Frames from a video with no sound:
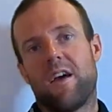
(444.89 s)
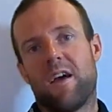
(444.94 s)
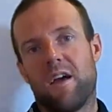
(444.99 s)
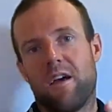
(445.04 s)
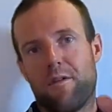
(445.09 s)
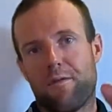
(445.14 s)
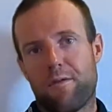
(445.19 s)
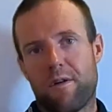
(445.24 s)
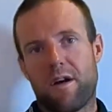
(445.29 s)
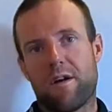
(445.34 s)

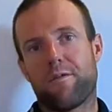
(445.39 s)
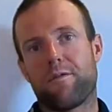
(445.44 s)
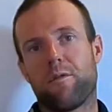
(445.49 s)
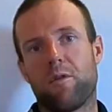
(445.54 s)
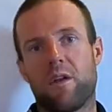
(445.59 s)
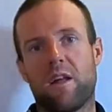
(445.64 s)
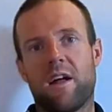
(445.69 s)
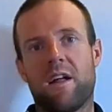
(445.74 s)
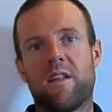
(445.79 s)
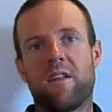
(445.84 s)
if I have
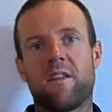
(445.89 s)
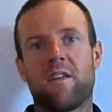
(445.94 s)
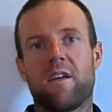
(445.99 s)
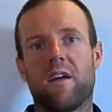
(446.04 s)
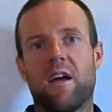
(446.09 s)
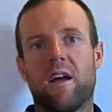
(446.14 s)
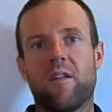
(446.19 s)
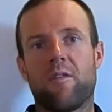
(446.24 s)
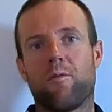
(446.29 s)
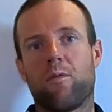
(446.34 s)
to land
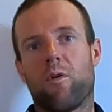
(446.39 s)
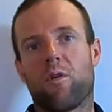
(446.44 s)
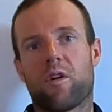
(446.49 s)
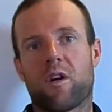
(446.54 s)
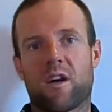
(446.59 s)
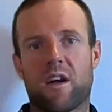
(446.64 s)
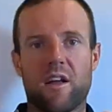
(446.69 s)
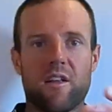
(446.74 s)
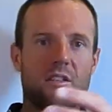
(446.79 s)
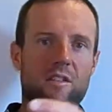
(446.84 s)
and walk
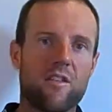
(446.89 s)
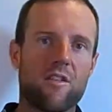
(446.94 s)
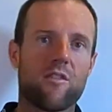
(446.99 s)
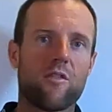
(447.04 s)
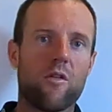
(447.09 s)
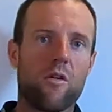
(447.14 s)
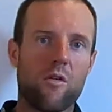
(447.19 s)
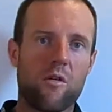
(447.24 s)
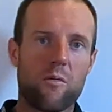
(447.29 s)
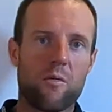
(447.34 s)
against a
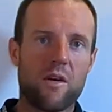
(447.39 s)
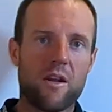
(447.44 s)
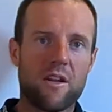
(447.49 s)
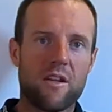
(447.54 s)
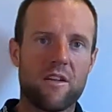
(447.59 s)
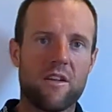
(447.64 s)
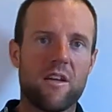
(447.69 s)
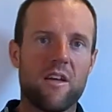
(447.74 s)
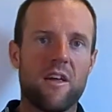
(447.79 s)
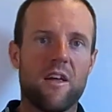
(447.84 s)
strong
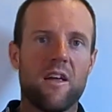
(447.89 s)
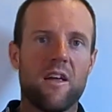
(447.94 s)
wind,